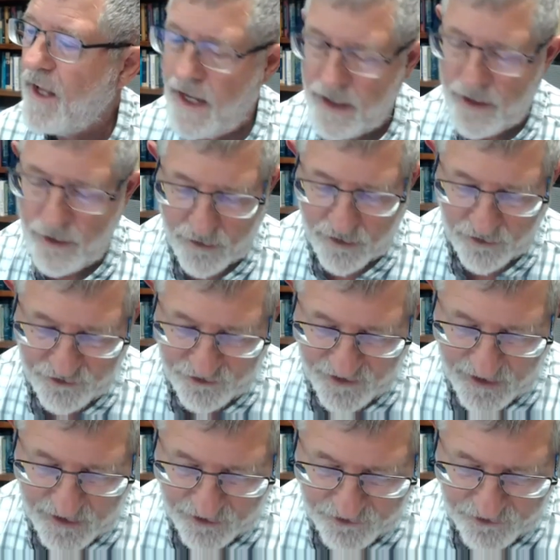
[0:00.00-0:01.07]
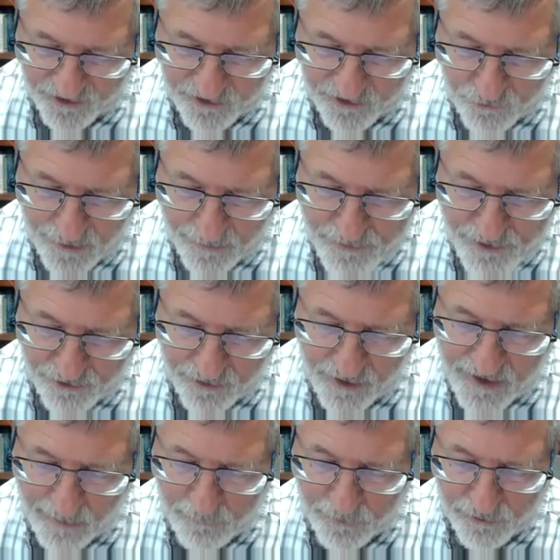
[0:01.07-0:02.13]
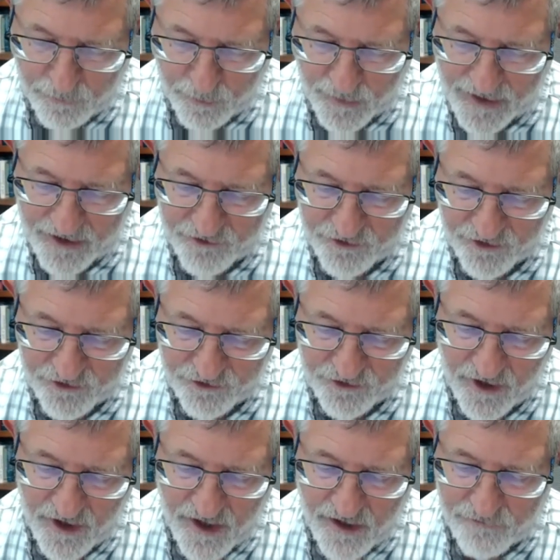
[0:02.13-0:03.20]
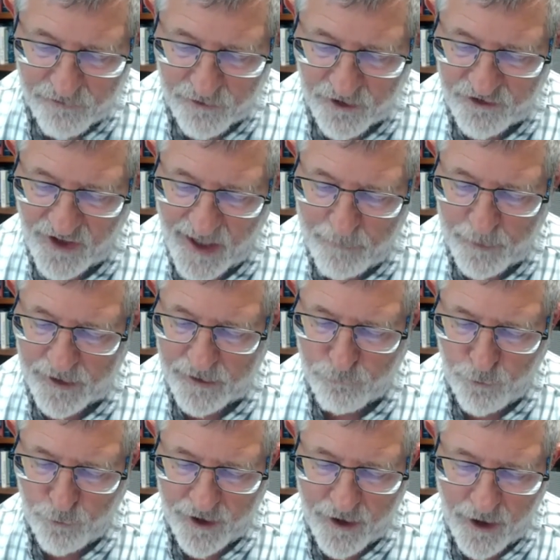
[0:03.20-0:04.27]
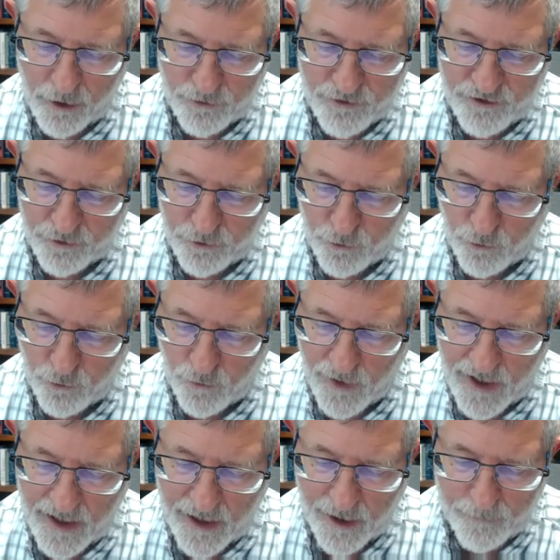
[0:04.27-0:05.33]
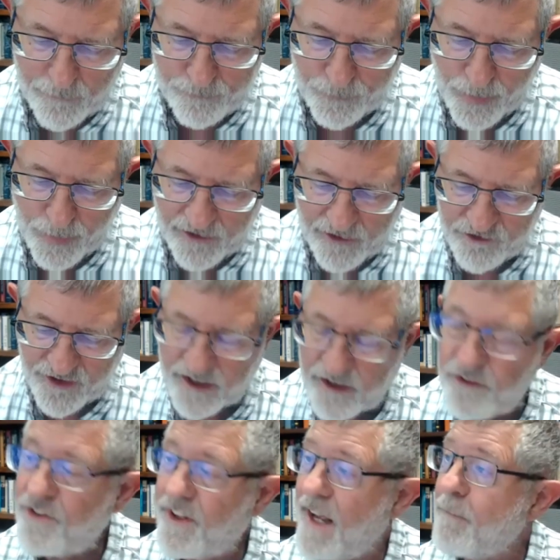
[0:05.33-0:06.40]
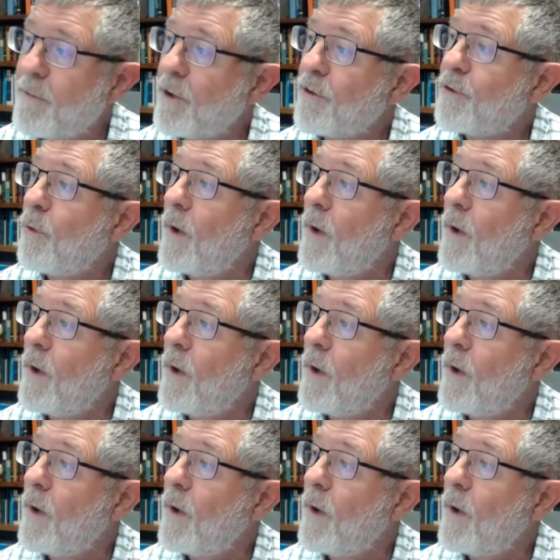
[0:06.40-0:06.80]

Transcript: And you can see this in the scripture in a number of places. For example, if we go to 2 Samuel